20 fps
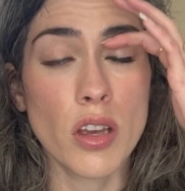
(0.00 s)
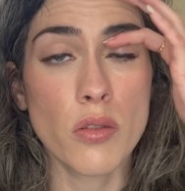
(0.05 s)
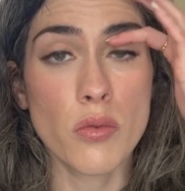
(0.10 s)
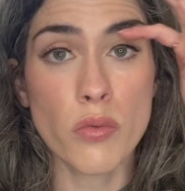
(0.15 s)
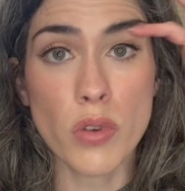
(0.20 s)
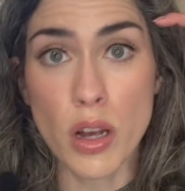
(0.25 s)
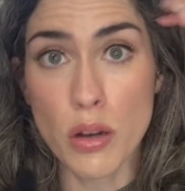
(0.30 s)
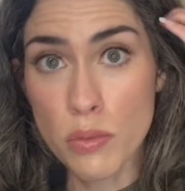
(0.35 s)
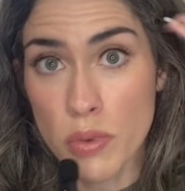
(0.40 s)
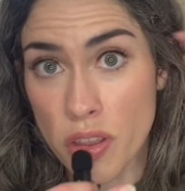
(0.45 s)

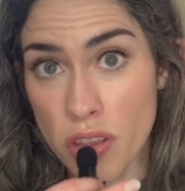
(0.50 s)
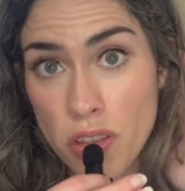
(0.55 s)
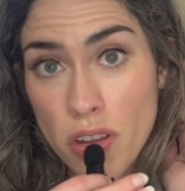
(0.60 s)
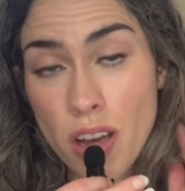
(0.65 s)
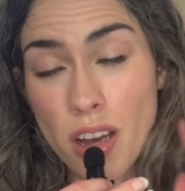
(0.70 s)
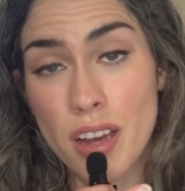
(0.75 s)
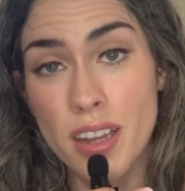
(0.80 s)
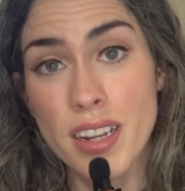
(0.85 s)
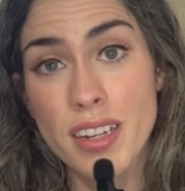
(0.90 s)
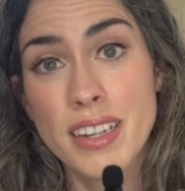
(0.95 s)

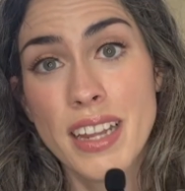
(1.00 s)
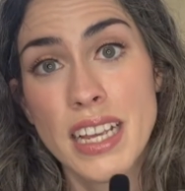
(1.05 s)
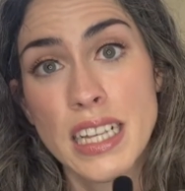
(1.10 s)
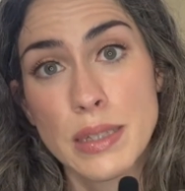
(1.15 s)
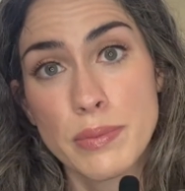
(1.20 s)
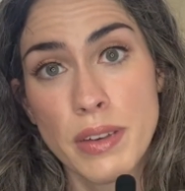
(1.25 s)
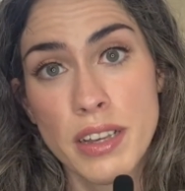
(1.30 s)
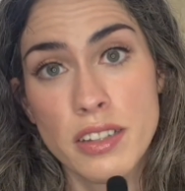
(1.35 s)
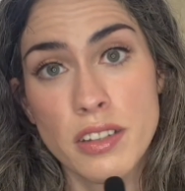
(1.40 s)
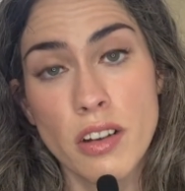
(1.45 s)
Realmathon, it takes
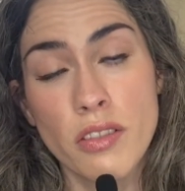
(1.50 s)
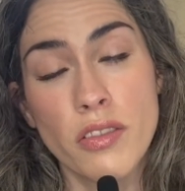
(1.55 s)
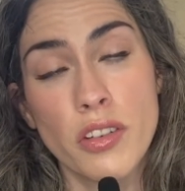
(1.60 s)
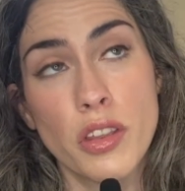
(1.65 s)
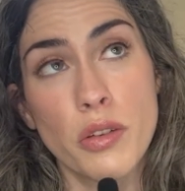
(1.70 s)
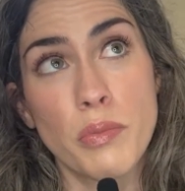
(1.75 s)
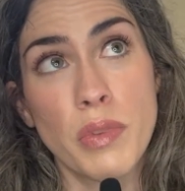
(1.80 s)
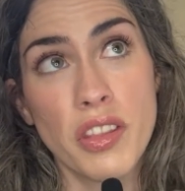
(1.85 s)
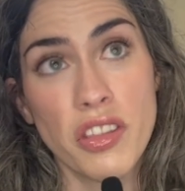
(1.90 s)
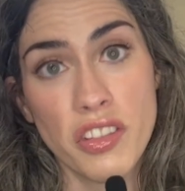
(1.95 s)
place over
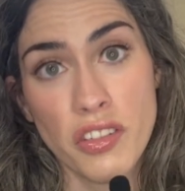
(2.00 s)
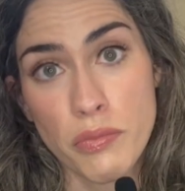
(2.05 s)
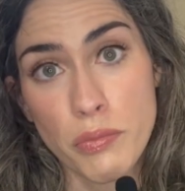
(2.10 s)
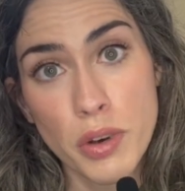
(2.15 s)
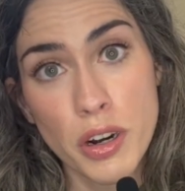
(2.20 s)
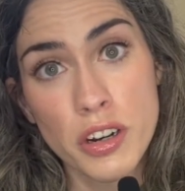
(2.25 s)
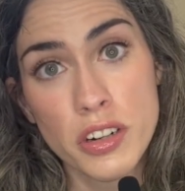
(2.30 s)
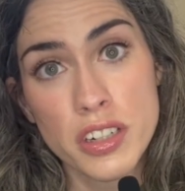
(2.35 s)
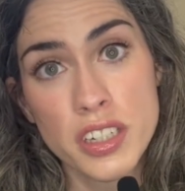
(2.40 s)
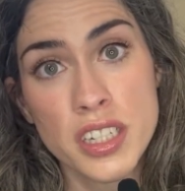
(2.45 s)
the month of
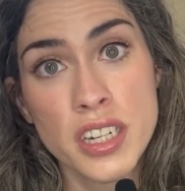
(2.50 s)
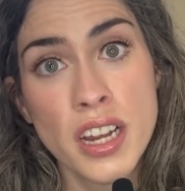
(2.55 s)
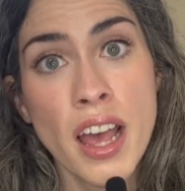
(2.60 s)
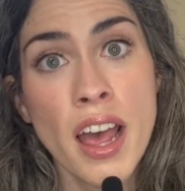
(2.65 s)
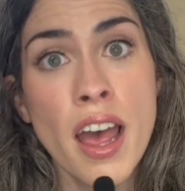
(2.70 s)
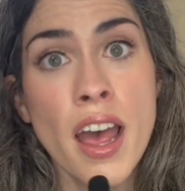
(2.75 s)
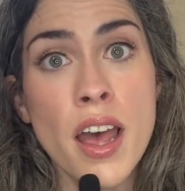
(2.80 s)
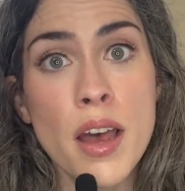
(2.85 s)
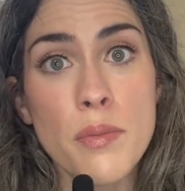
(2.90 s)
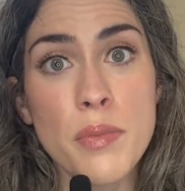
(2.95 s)
March,
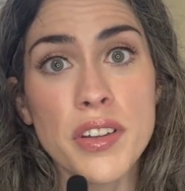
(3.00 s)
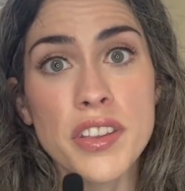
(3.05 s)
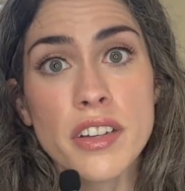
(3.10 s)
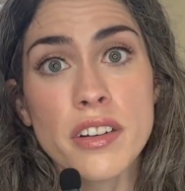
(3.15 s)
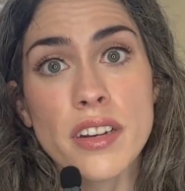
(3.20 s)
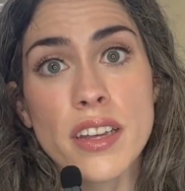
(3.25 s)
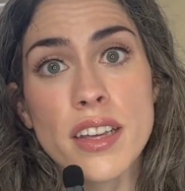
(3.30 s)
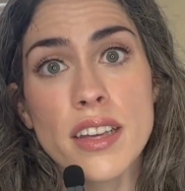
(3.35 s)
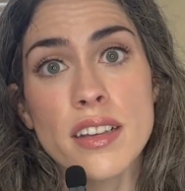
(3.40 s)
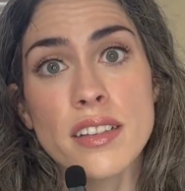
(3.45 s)
but there
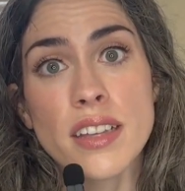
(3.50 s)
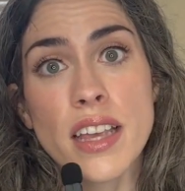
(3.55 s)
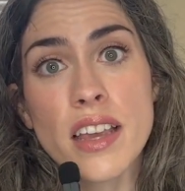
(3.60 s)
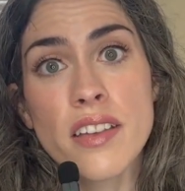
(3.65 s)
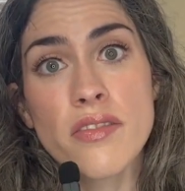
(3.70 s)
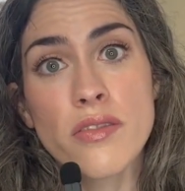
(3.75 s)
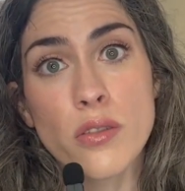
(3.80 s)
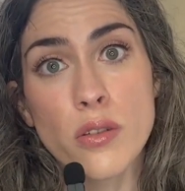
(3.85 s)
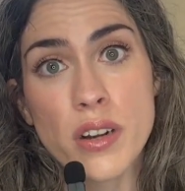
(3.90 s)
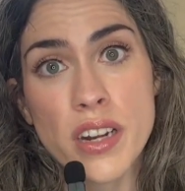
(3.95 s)
is a
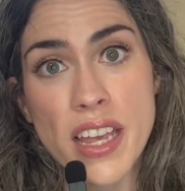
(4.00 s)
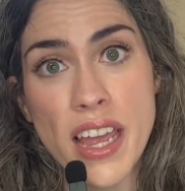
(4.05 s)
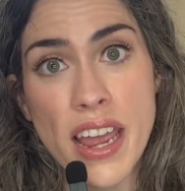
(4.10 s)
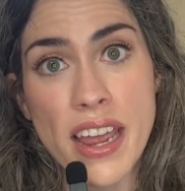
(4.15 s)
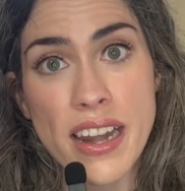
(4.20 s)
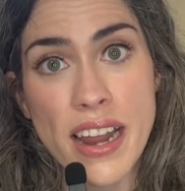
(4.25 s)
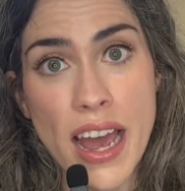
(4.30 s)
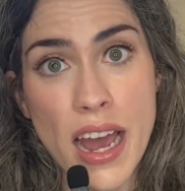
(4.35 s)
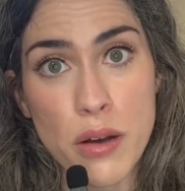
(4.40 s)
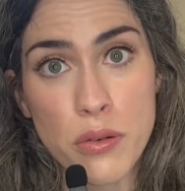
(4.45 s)

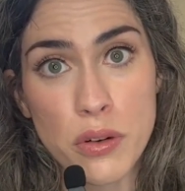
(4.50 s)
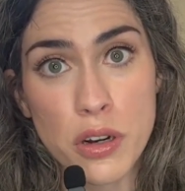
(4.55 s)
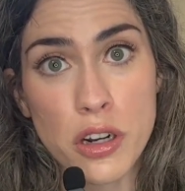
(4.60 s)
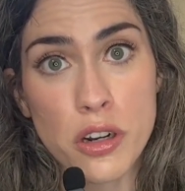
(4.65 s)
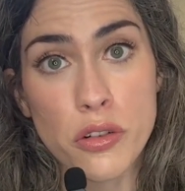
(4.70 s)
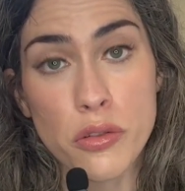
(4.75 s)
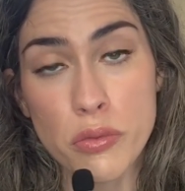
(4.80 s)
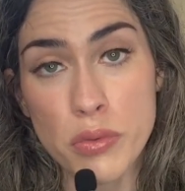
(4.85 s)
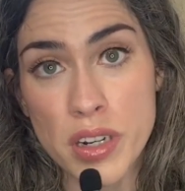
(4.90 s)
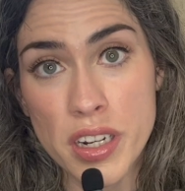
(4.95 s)

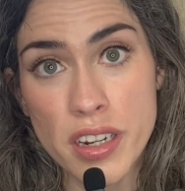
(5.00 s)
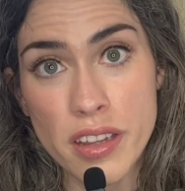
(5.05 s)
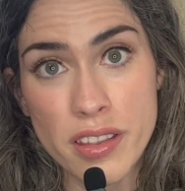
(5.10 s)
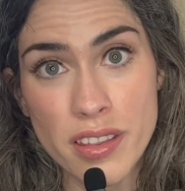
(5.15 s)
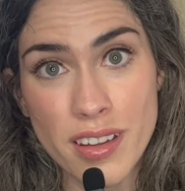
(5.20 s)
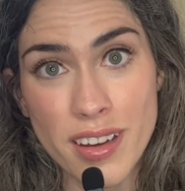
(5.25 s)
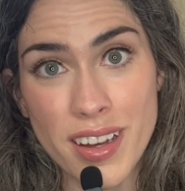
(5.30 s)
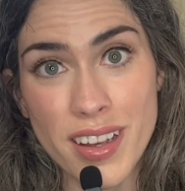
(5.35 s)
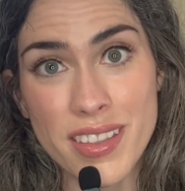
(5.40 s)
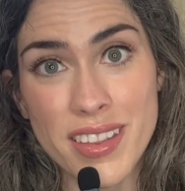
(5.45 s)
48-hour
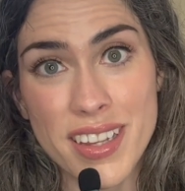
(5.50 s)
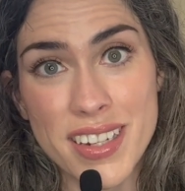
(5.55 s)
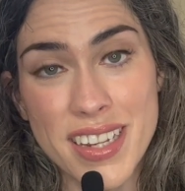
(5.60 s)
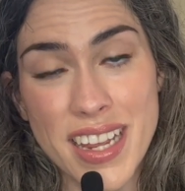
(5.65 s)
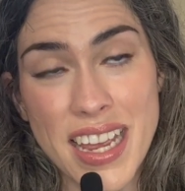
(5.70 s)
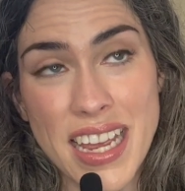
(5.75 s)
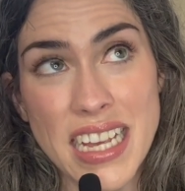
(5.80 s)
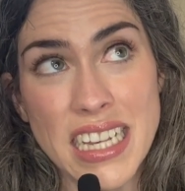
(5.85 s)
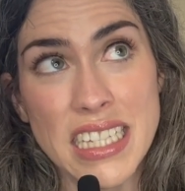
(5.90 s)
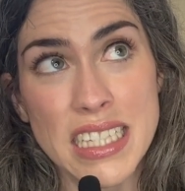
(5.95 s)
readathon that
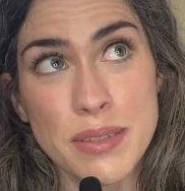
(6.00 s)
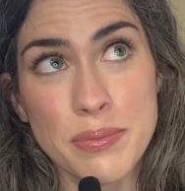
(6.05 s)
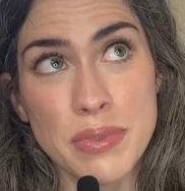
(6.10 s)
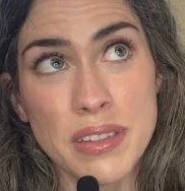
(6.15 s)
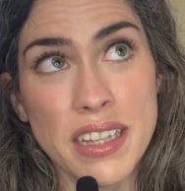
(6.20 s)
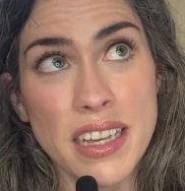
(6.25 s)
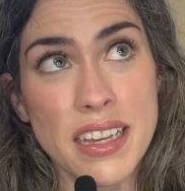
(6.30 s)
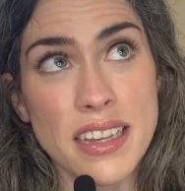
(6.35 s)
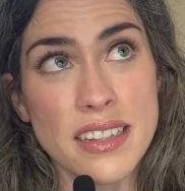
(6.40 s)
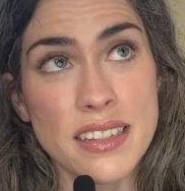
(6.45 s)
takes
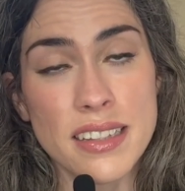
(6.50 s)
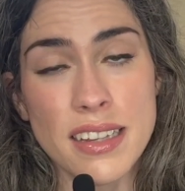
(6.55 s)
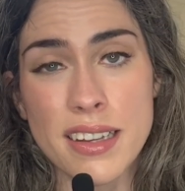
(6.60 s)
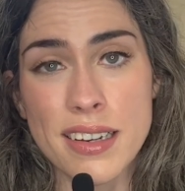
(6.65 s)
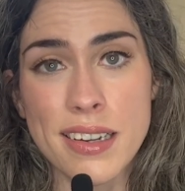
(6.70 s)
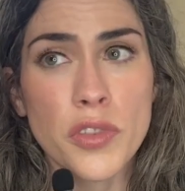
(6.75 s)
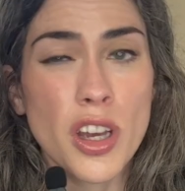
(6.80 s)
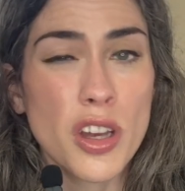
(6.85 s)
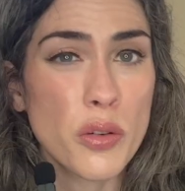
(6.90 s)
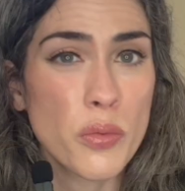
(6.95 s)
place
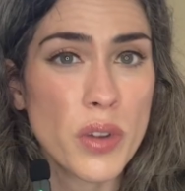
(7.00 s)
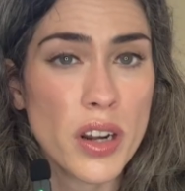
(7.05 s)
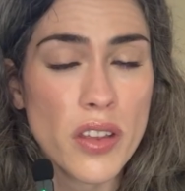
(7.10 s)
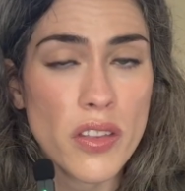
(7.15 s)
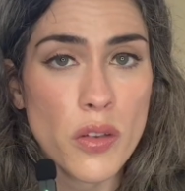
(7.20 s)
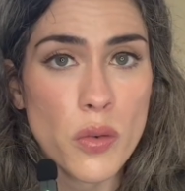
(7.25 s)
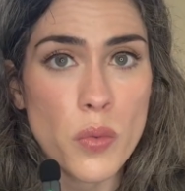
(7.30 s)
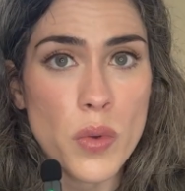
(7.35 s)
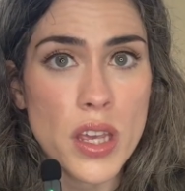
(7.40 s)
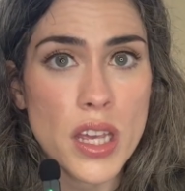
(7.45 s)
on one of
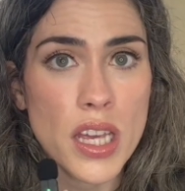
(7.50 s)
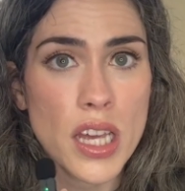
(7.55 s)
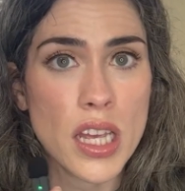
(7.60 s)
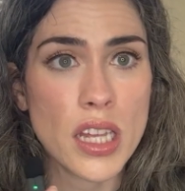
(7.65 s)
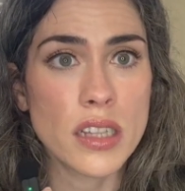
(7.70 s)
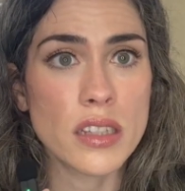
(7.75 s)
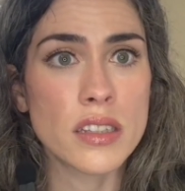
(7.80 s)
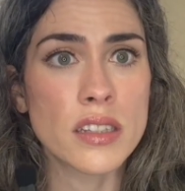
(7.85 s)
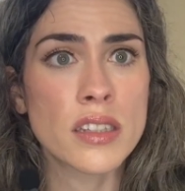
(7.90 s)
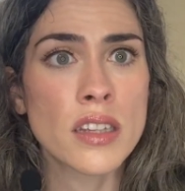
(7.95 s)
the
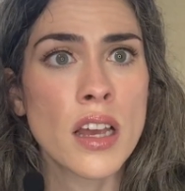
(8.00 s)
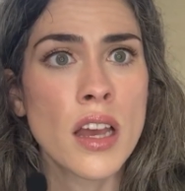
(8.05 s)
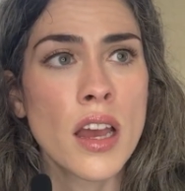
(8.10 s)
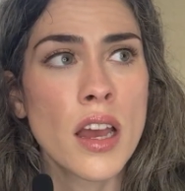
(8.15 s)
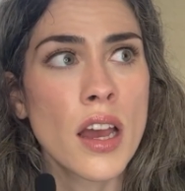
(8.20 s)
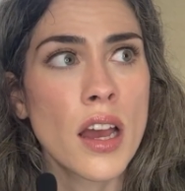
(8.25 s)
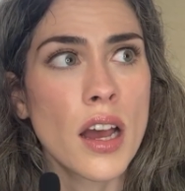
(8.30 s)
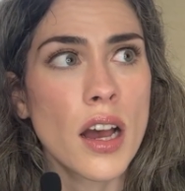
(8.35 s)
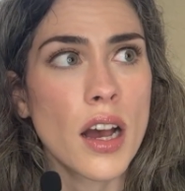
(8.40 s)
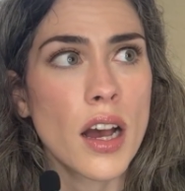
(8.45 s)
weekends.
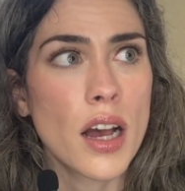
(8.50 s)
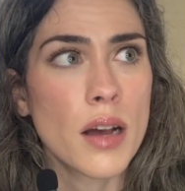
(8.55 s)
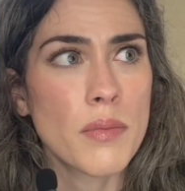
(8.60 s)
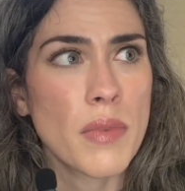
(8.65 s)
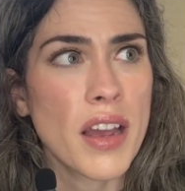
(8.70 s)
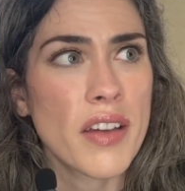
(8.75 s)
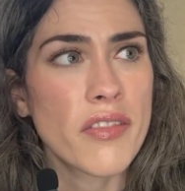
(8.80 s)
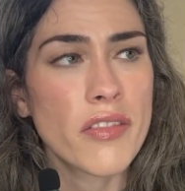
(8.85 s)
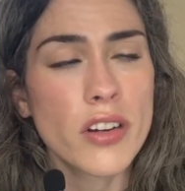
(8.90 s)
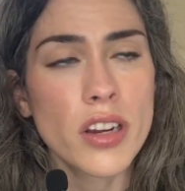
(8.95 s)

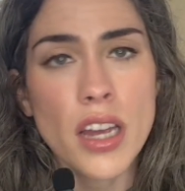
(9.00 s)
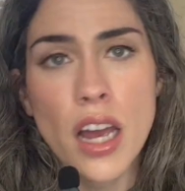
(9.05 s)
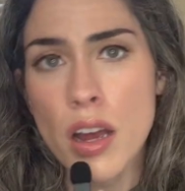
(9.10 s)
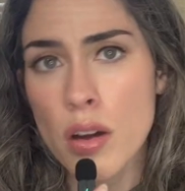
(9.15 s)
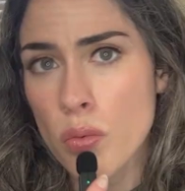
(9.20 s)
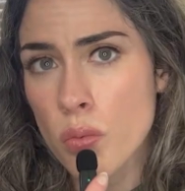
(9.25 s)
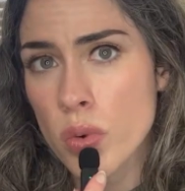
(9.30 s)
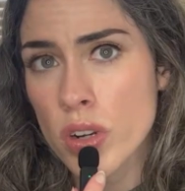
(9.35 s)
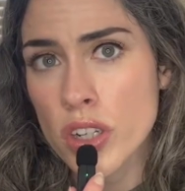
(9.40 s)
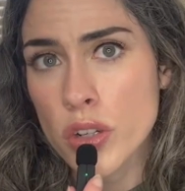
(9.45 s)
I forgot
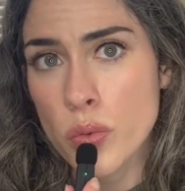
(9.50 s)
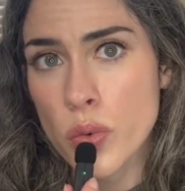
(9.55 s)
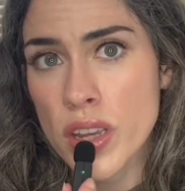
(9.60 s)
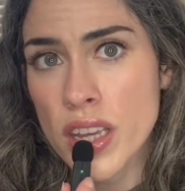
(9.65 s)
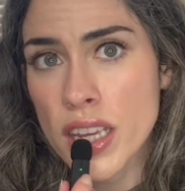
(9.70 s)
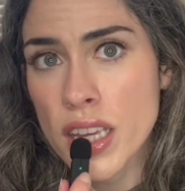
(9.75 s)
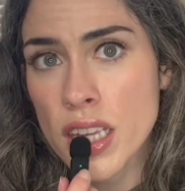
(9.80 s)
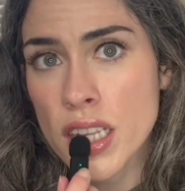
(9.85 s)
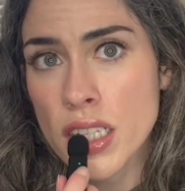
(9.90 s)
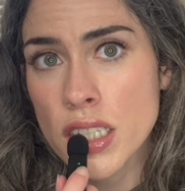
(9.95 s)
which
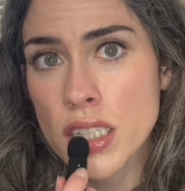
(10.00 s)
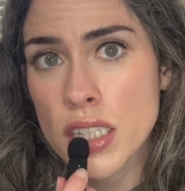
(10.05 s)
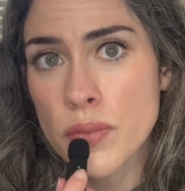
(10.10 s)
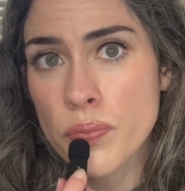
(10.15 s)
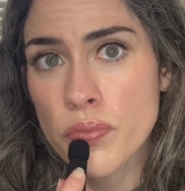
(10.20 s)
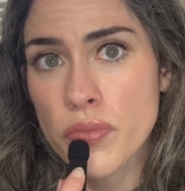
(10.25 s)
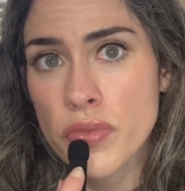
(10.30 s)
weekend